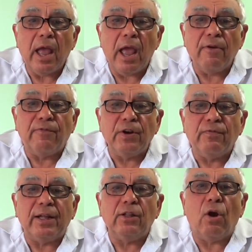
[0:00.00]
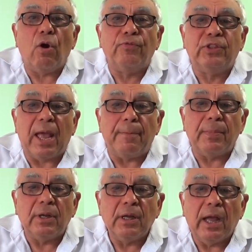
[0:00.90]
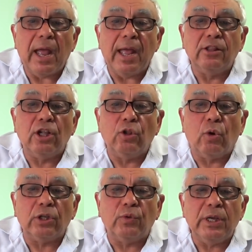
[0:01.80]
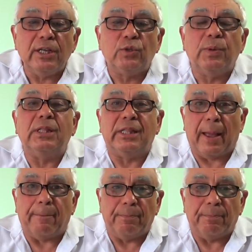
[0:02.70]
every one of them, and the Lord is with them.